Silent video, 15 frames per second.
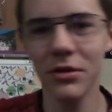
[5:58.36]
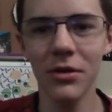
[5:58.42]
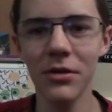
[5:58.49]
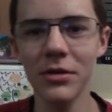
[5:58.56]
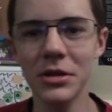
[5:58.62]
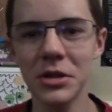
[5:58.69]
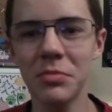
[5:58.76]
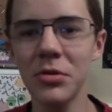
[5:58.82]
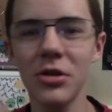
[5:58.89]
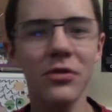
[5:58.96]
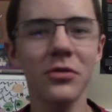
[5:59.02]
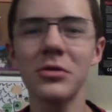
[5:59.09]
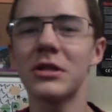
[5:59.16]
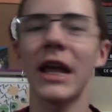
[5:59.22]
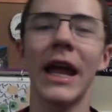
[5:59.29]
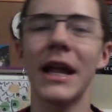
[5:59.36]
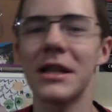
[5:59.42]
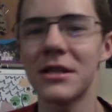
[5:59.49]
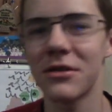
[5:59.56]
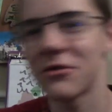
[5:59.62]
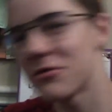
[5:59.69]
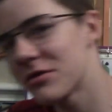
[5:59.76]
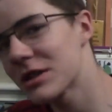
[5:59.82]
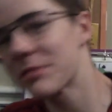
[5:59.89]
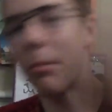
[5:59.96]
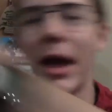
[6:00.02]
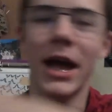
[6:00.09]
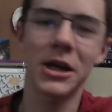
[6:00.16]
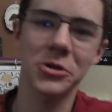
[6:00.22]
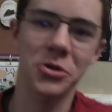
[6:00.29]
this beautiful dance of
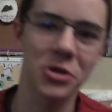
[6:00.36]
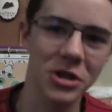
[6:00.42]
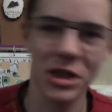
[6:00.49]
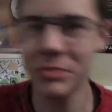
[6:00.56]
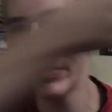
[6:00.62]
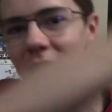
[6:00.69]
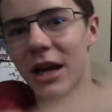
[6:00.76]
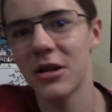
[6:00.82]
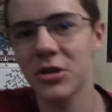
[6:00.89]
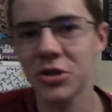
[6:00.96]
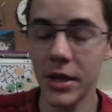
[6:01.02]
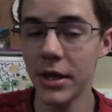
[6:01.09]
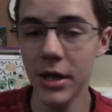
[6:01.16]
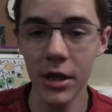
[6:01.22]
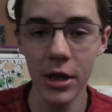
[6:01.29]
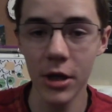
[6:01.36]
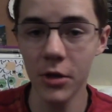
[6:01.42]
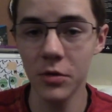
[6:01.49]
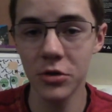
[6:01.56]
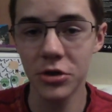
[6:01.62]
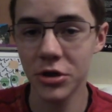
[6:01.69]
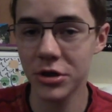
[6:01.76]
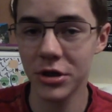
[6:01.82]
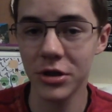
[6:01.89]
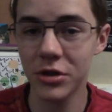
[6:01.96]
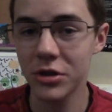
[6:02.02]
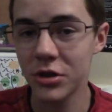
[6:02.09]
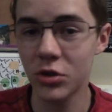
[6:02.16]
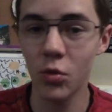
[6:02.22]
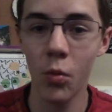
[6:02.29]
smash and smash. It was just
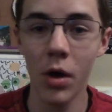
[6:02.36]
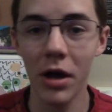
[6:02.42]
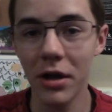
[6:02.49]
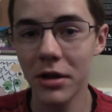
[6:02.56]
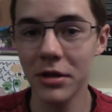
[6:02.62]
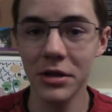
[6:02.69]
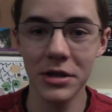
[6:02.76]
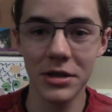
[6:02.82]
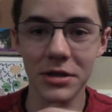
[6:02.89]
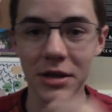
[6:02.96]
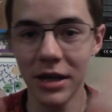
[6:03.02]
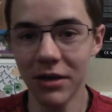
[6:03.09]
this kind